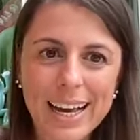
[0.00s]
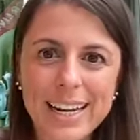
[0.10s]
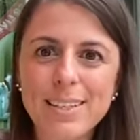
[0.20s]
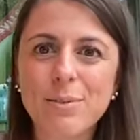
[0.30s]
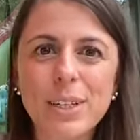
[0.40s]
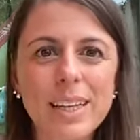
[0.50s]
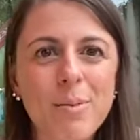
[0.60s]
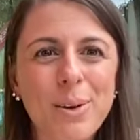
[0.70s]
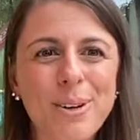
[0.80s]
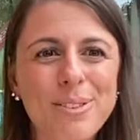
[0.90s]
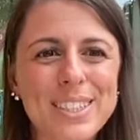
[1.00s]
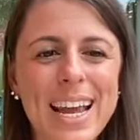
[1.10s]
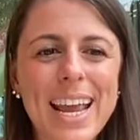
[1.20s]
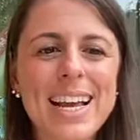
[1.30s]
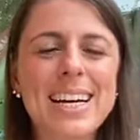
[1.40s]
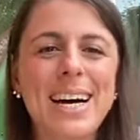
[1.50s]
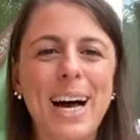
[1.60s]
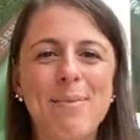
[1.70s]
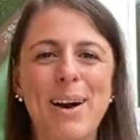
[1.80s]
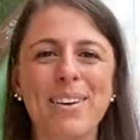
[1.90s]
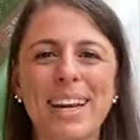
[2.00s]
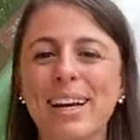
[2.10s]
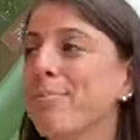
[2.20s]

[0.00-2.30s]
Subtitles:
It is really a beautiful day. I'm out here